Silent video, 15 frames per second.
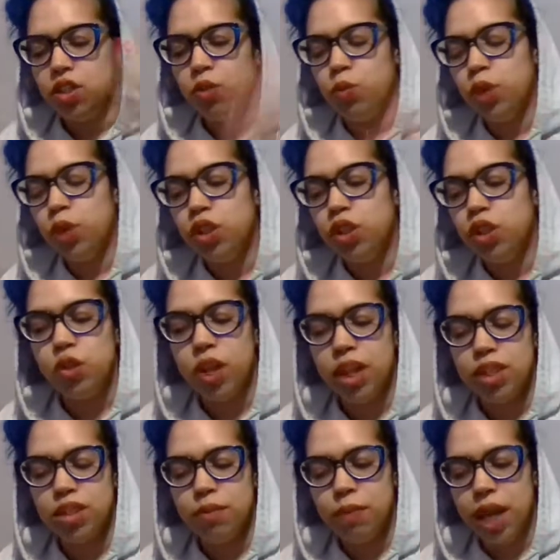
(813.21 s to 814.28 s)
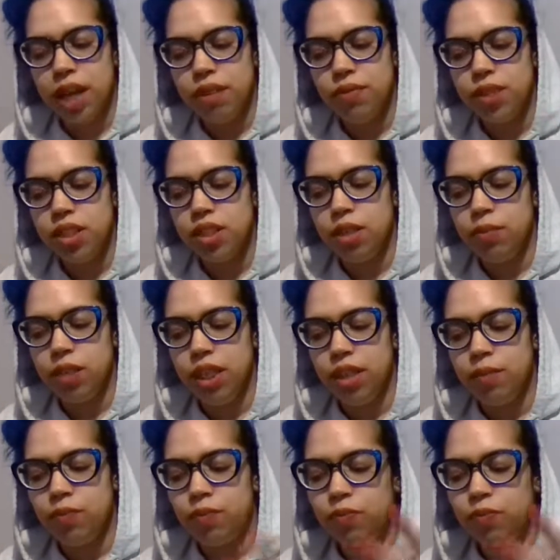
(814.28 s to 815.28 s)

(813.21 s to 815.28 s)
when you're trying to manifest something,